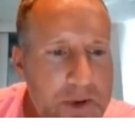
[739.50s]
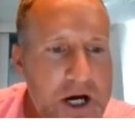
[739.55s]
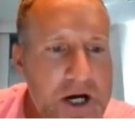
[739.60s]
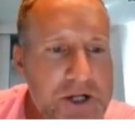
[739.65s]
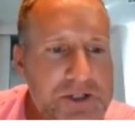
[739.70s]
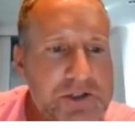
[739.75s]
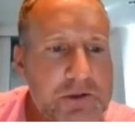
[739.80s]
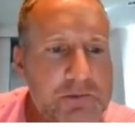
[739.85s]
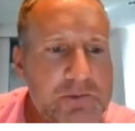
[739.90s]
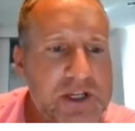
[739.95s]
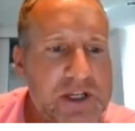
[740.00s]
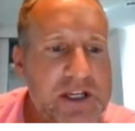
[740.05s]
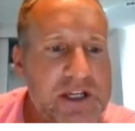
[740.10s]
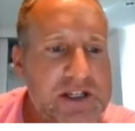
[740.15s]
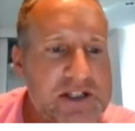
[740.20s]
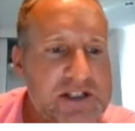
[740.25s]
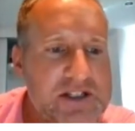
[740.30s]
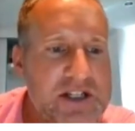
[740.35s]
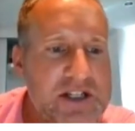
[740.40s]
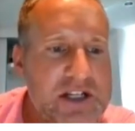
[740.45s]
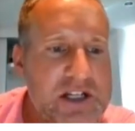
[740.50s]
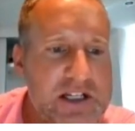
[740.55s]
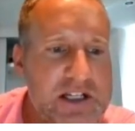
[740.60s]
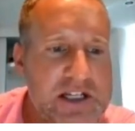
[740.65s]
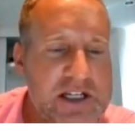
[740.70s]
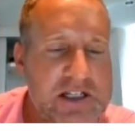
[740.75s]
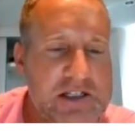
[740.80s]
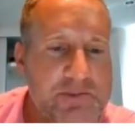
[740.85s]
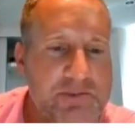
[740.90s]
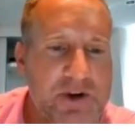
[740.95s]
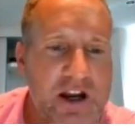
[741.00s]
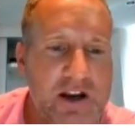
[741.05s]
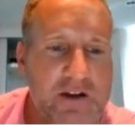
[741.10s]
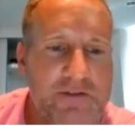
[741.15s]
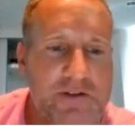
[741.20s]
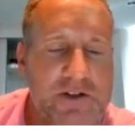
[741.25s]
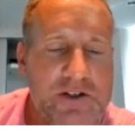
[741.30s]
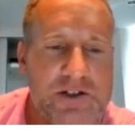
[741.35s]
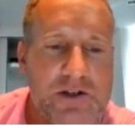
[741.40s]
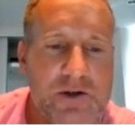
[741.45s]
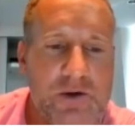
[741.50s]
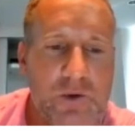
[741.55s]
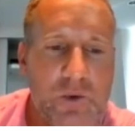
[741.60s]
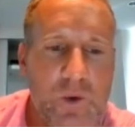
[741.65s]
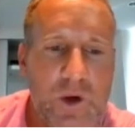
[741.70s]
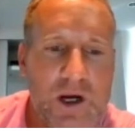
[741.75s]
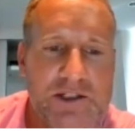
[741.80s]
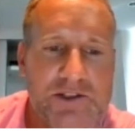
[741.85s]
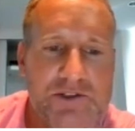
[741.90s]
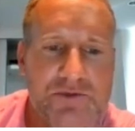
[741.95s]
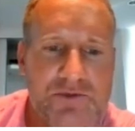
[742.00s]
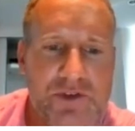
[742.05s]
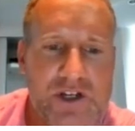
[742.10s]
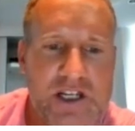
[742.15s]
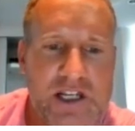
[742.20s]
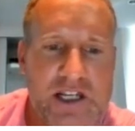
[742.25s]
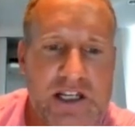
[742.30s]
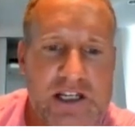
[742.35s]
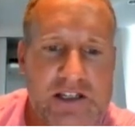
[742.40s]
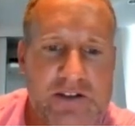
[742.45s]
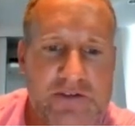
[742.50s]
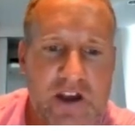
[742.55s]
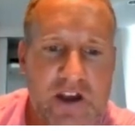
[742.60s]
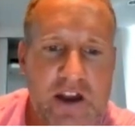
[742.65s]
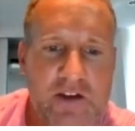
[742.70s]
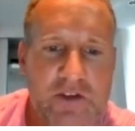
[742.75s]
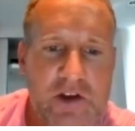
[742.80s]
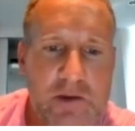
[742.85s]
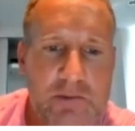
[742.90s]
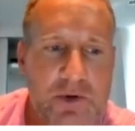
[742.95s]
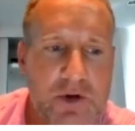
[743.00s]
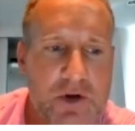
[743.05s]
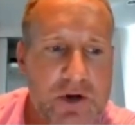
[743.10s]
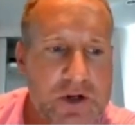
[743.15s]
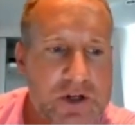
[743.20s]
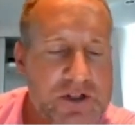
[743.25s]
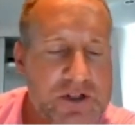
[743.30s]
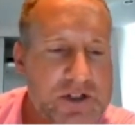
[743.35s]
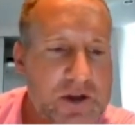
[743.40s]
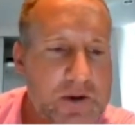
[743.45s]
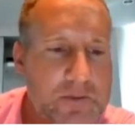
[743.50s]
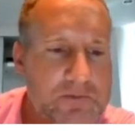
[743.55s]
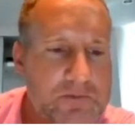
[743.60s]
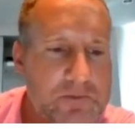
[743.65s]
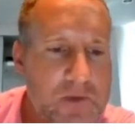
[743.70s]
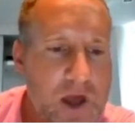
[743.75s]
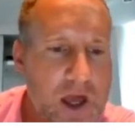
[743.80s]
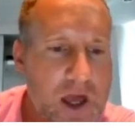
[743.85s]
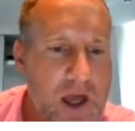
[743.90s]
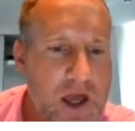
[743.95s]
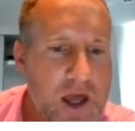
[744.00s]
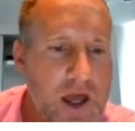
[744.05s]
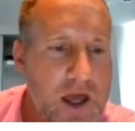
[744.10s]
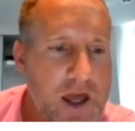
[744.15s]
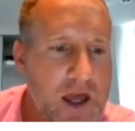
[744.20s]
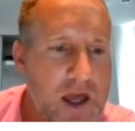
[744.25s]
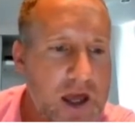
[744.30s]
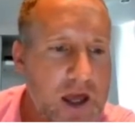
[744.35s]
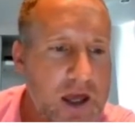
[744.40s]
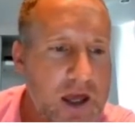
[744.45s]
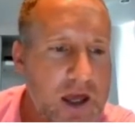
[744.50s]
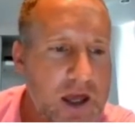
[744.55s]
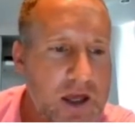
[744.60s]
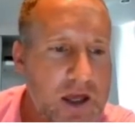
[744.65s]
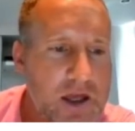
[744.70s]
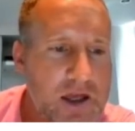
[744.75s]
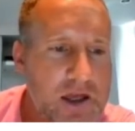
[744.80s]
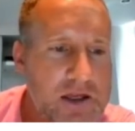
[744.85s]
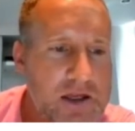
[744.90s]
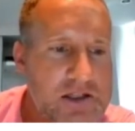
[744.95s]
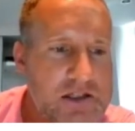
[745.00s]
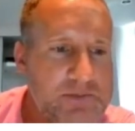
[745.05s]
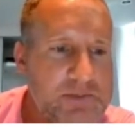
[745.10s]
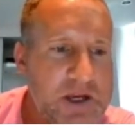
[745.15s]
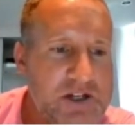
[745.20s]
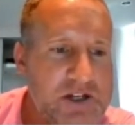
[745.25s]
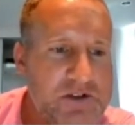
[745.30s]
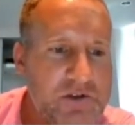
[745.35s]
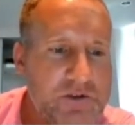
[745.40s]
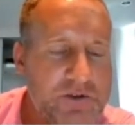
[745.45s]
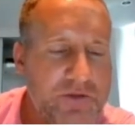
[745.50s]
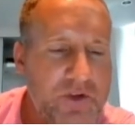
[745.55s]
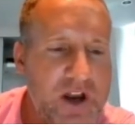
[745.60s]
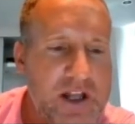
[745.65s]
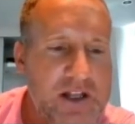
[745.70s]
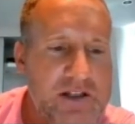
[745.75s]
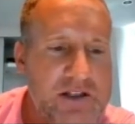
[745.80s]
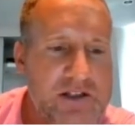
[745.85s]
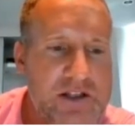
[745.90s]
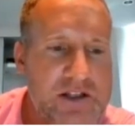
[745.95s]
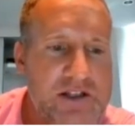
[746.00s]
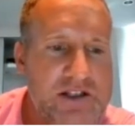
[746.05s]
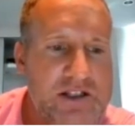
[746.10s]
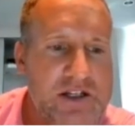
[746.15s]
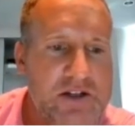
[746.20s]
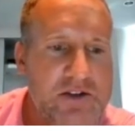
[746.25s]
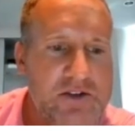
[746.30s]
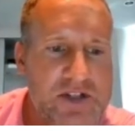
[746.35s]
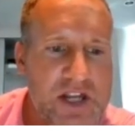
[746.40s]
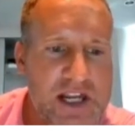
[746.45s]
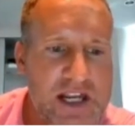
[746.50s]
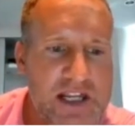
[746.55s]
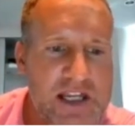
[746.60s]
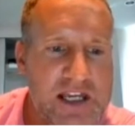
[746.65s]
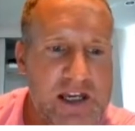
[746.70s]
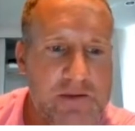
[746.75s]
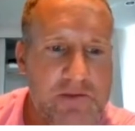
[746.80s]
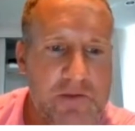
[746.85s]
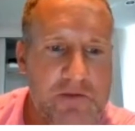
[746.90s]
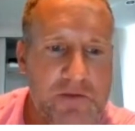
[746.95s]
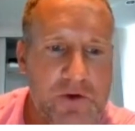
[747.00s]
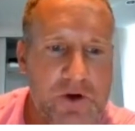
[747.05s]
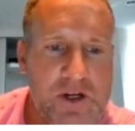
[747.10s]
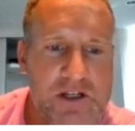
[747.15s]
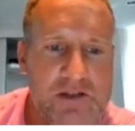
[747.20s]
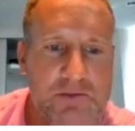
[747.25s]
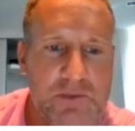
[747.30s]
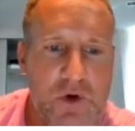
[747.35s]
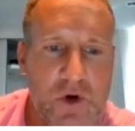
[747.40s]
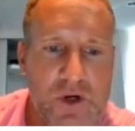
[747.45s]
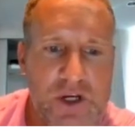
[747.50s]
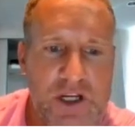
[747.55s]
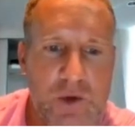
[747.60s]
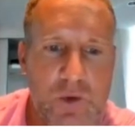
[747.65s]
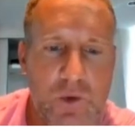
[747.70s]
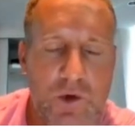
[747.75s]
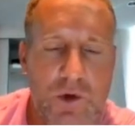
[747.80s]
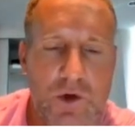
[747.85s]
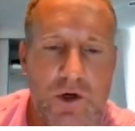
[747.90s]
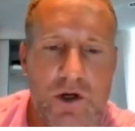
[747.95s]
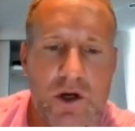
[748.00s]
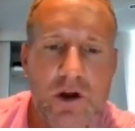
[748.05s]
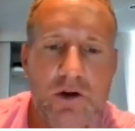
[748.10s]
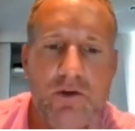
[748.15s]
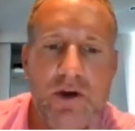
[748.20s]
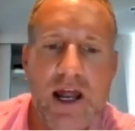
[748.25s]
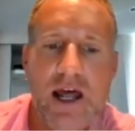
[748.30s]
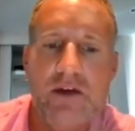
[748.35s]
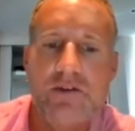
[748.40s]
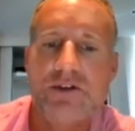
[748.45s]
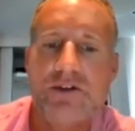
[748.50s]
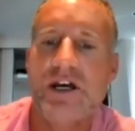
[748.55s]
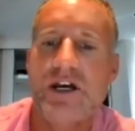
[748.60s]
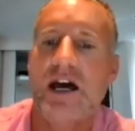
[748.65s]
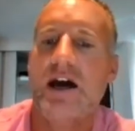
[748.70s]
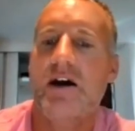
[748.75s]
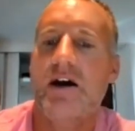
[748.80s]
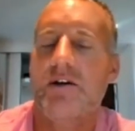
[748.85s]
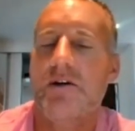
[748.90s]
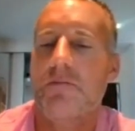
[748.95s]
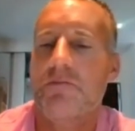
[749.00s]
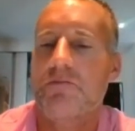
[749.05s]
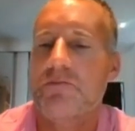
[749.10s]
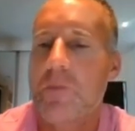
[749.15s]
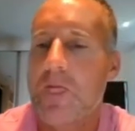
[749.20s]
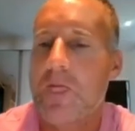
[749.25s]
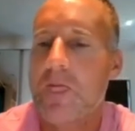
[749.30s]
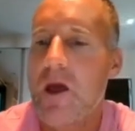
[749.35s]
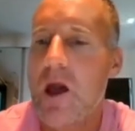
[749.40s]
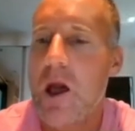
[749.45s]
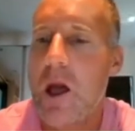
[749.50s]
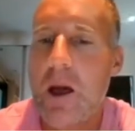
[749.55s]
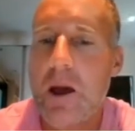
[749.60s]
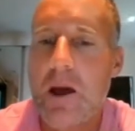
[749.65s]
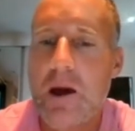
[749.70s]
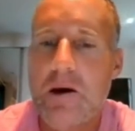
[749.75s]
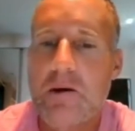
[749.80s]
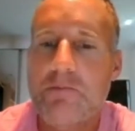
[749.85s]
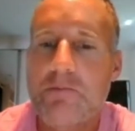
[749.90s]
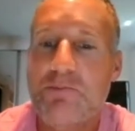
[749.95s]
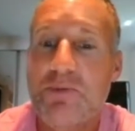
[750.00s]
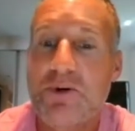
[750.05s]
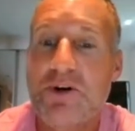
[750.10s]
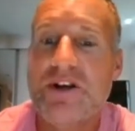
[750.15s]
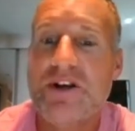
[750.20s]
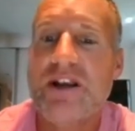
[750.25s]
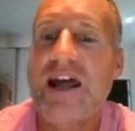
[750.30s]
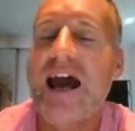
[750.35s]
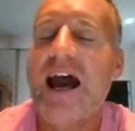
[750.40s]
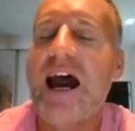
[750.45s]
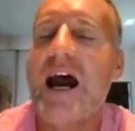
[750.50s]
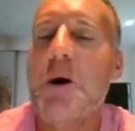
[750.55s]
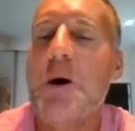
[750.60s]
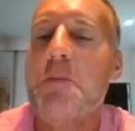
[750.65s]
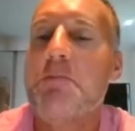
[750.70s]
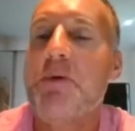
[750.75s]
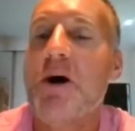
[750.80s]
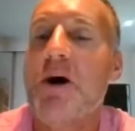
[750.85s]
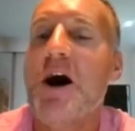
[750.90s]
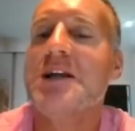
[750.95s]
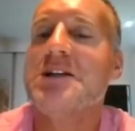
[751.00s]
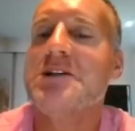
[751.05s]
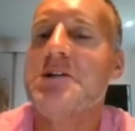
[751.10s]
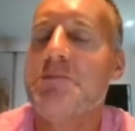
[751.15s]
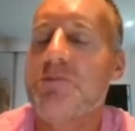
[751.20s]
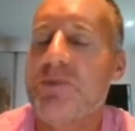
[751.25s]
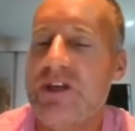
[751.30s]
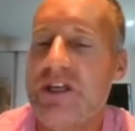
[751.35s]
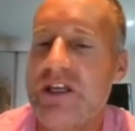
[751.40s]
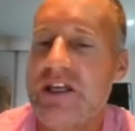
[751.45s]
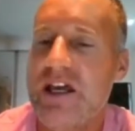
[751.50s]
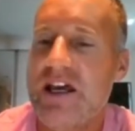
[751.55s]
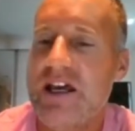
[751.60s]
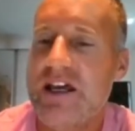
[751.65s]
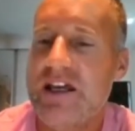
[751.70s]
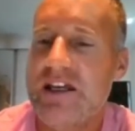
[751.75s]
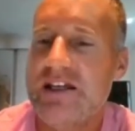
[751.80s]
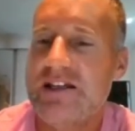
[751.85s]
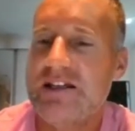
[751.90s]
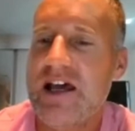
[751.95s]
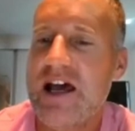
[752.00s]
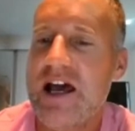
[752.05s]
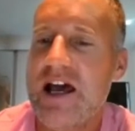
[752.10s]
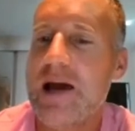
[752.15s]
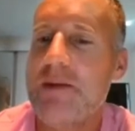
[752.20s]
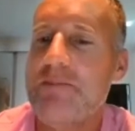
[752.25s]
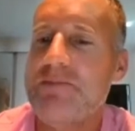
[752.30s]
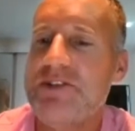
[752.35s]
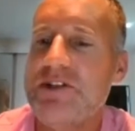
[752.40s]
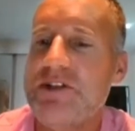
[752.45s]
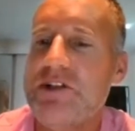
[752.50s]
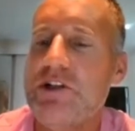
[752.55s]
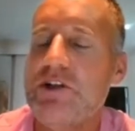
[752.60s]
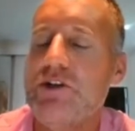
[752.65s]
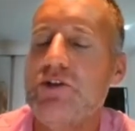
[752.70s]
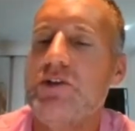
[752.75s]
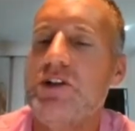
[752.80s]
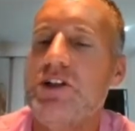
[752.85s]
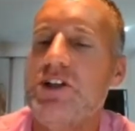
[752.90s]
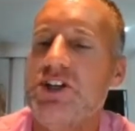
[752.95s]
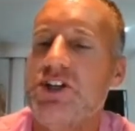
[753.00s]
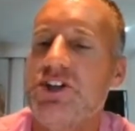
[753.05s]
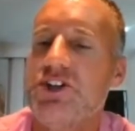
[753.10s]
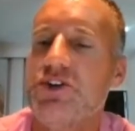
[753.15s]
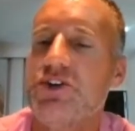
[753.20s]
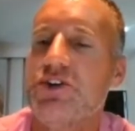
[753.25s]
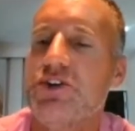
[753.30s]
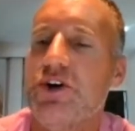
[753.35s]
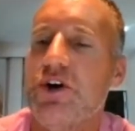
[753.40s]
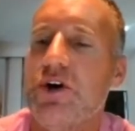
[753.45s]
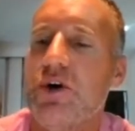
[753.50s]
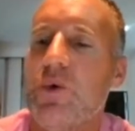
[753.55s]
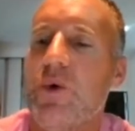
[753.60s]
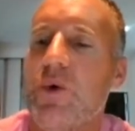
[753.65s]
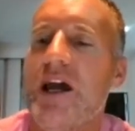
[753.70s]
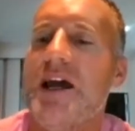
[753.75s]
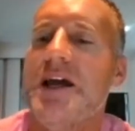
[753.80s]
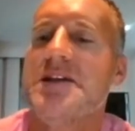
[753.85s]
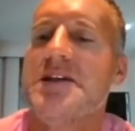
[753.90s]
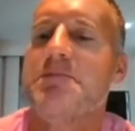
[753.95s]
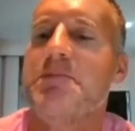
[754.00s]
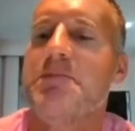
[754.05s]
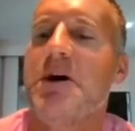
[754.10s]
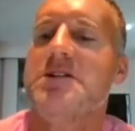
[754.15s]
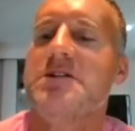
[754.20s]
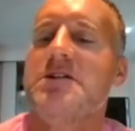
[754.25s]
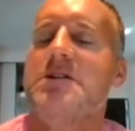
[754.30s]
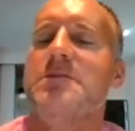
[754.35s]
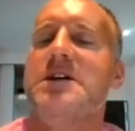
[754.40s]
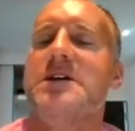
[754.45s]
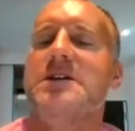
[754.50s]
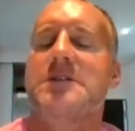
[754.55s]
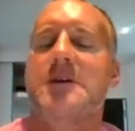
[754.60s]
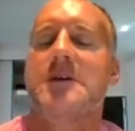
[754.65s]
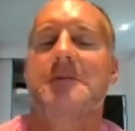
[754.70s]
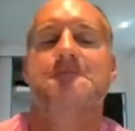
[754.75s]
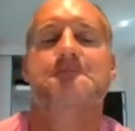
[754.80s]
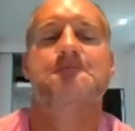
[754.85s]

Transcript: Bartleby still eats breakfast whilst reading his favorite books. His special friends still take him for his morning walk around town. But now Bartleby is absolutely sure where his bottom is.